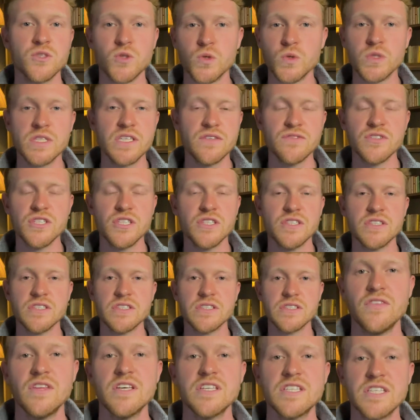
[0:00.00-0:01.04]
or dividends.
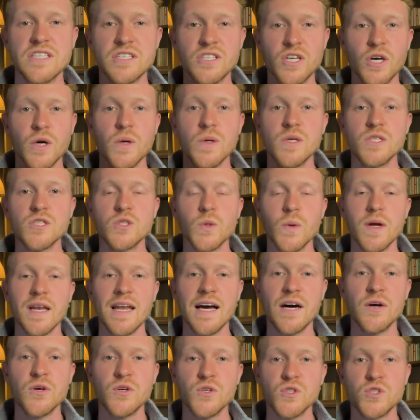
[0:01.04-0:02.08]
This is going to
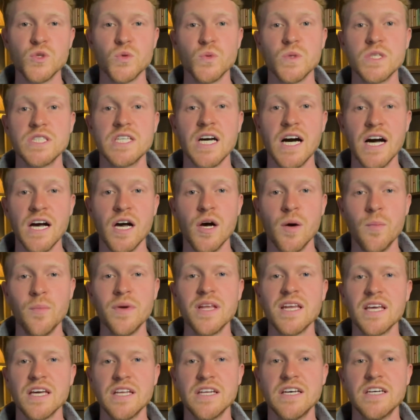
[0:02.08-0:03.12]
allow you to retire a
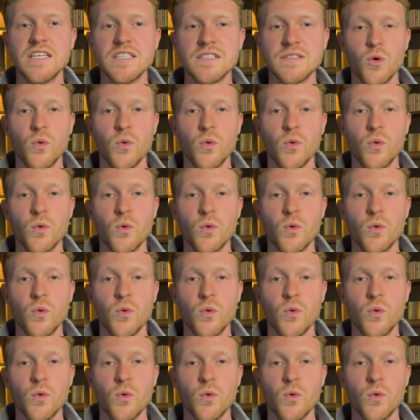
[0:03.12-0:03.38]
millionaire.